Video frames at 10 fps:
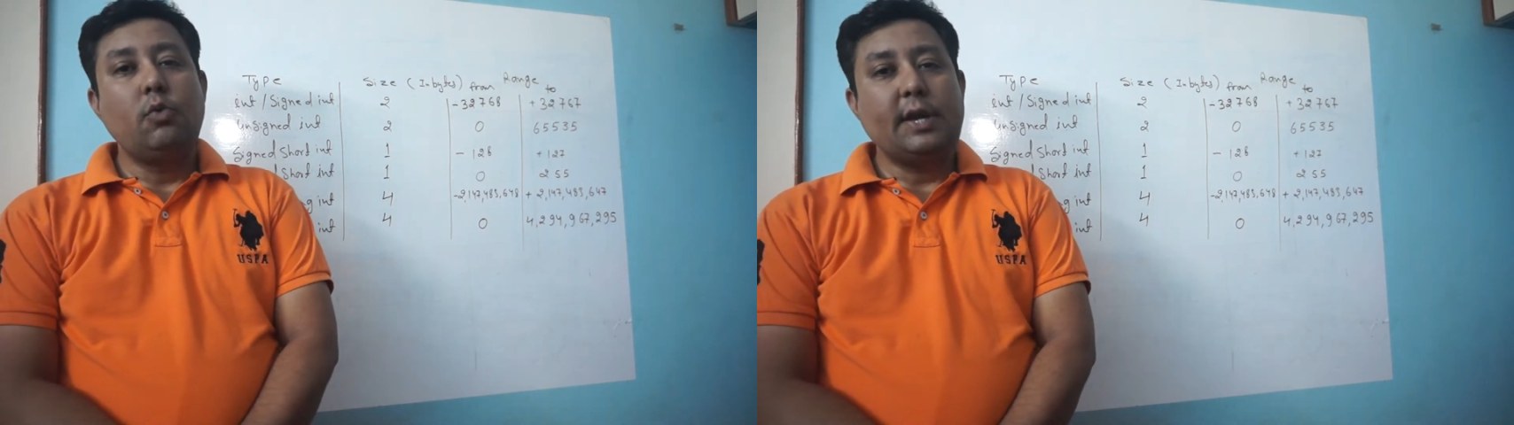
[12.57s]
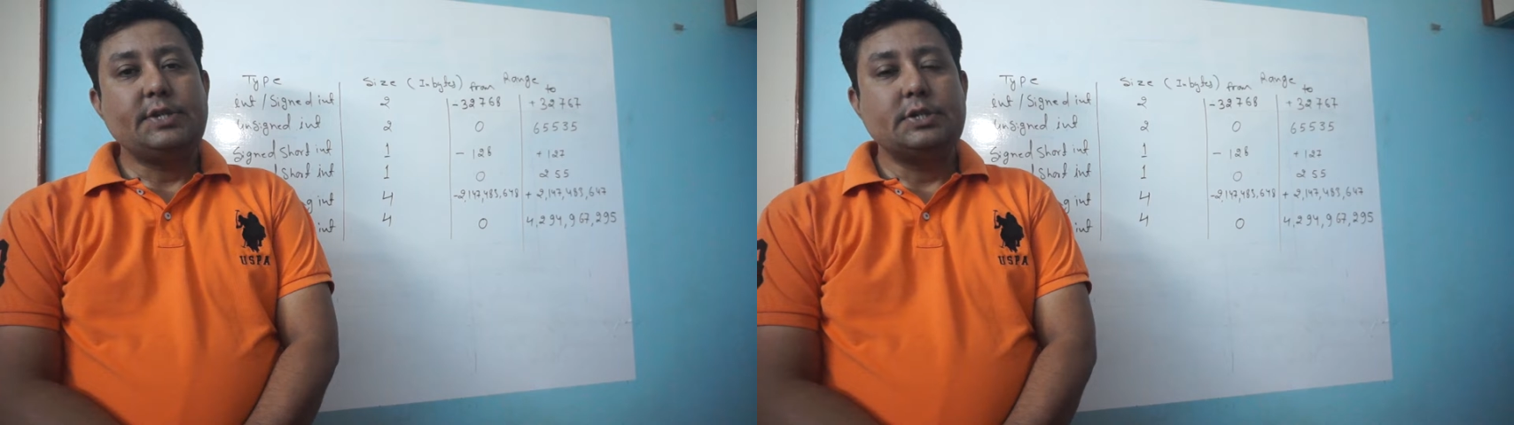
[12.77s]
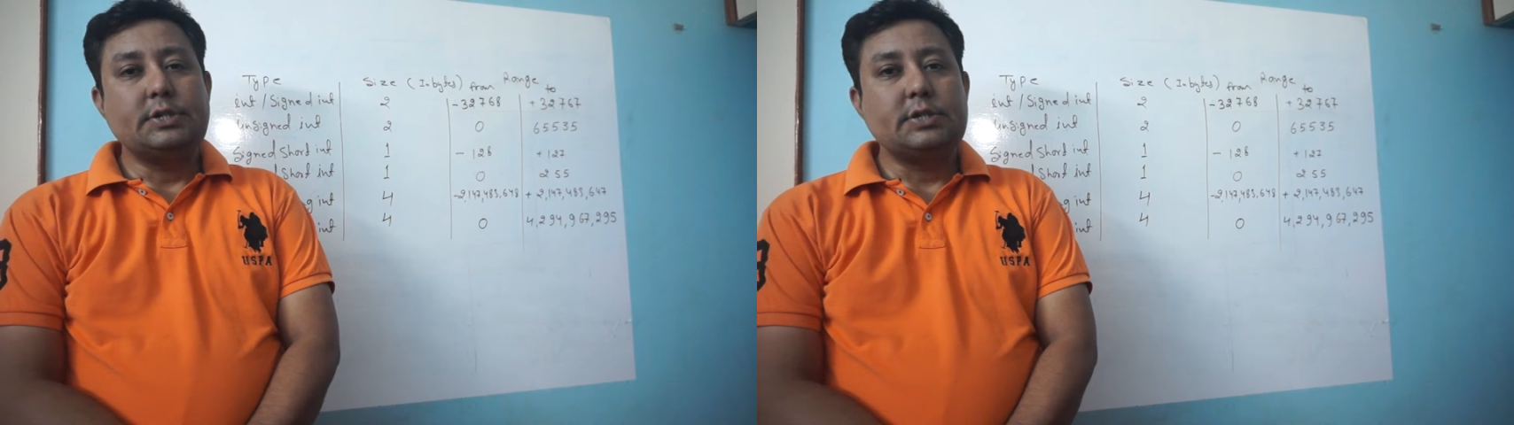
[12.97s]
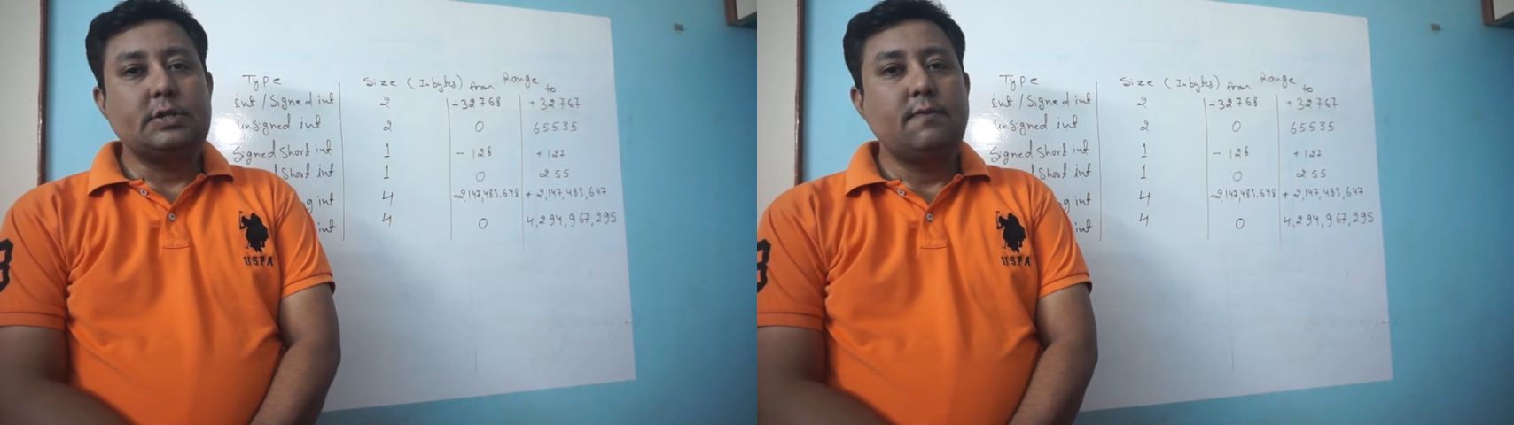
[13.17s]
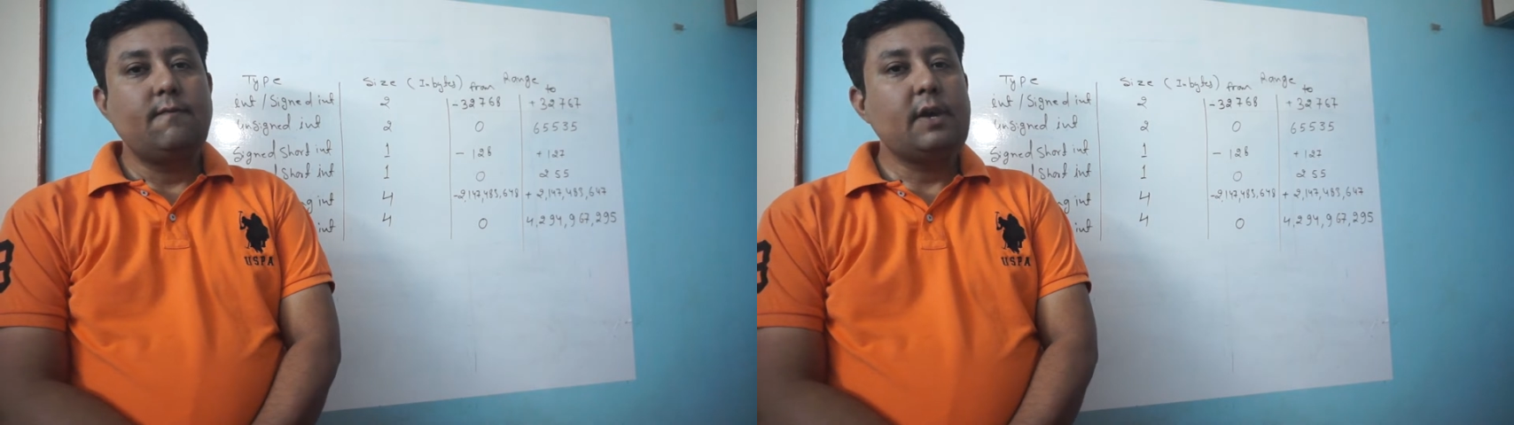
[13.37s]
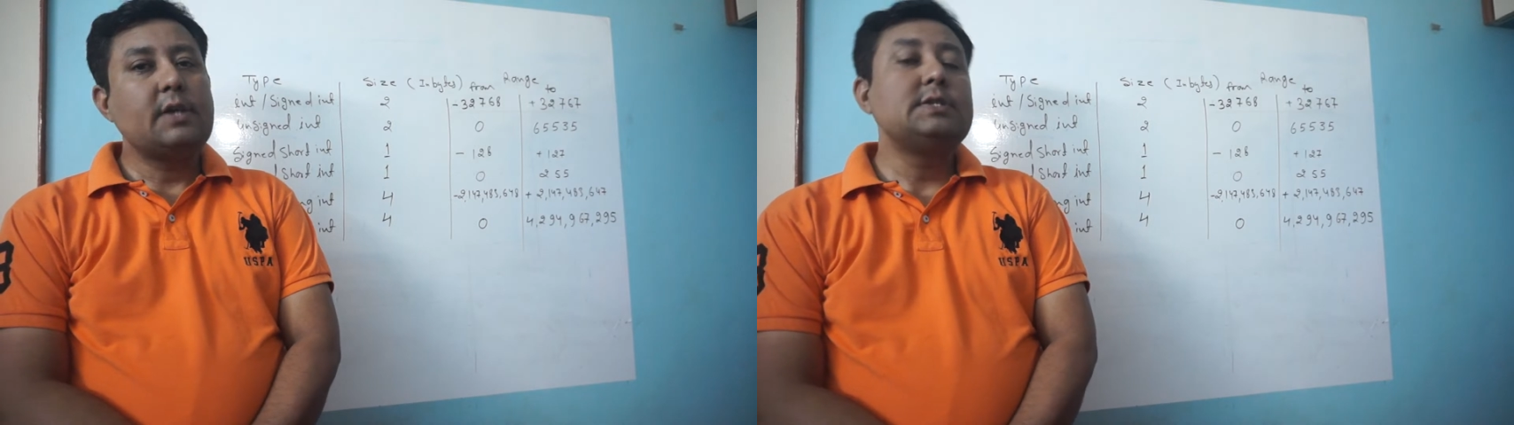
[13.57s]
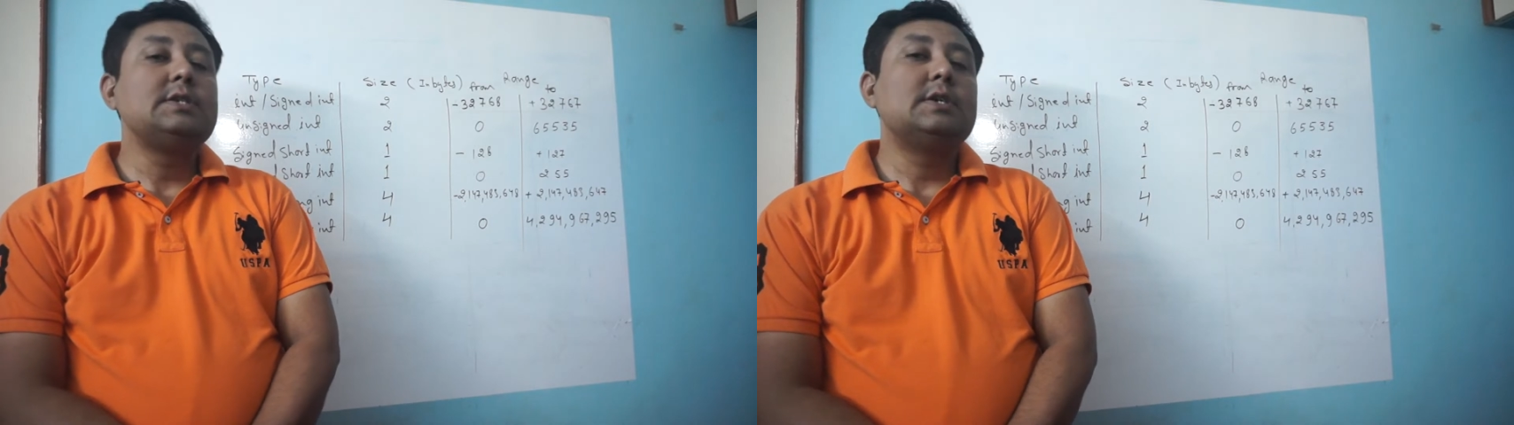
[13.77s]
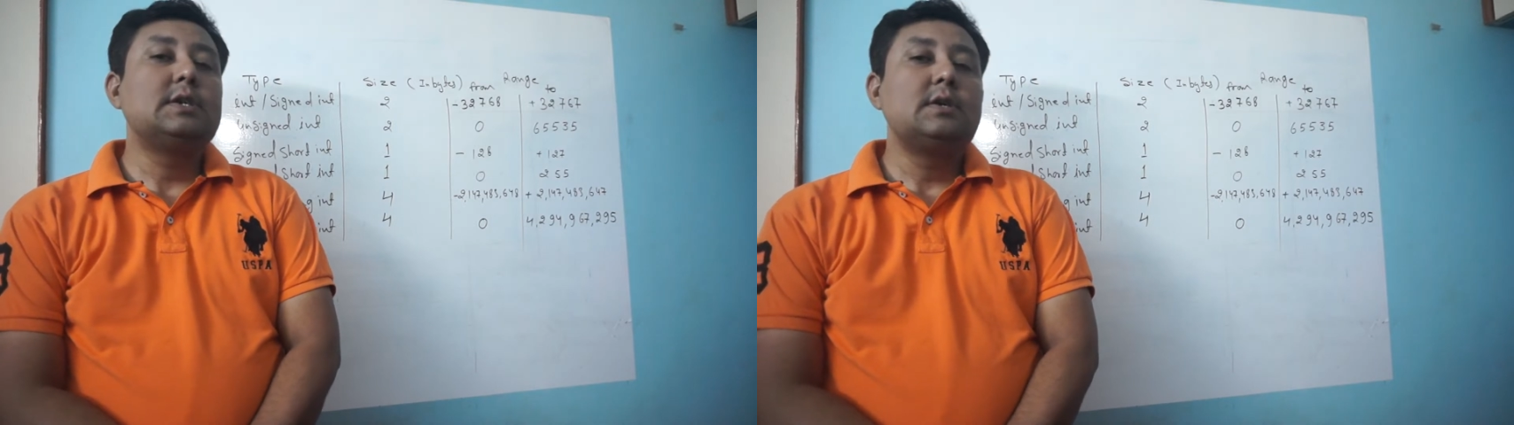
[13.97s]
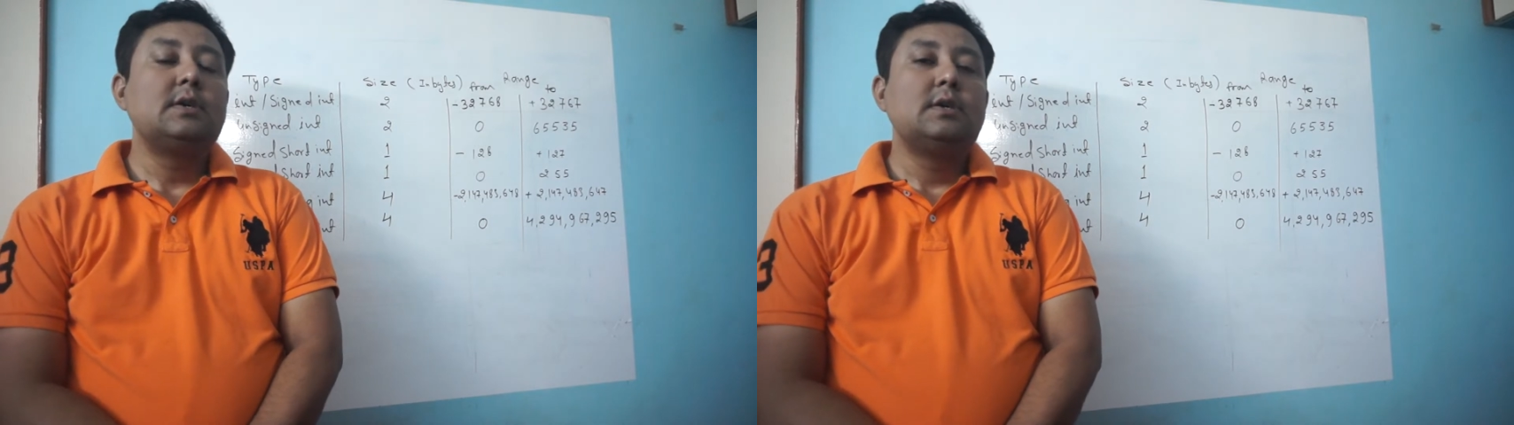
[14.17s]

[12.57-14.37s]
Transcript: lectures, we consider